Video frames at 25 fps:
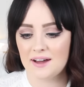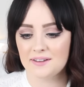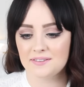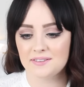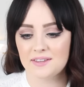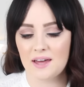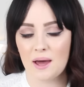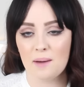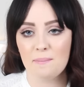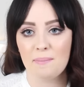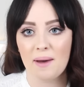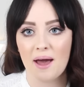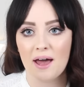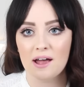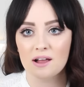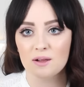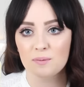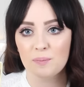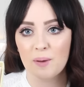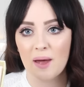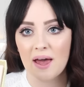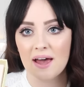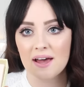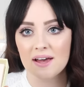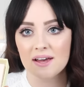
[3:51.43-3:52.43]
and they're pale
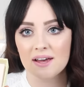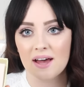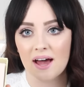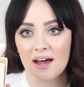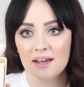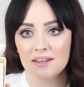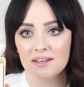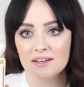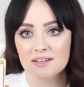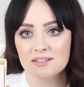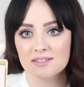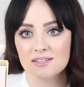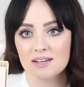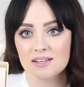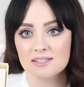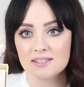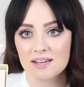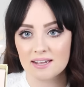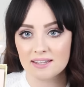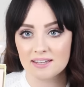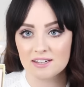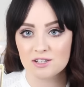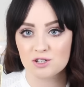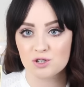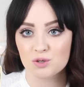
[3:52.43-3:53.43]
pink, and it says
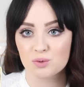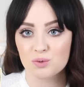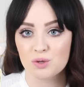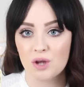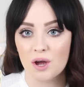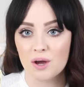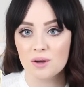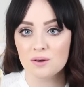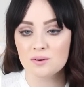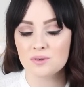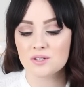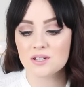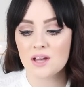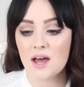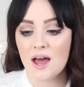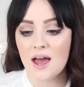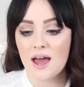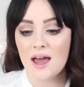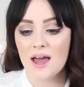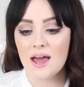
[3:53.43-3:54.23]
a little note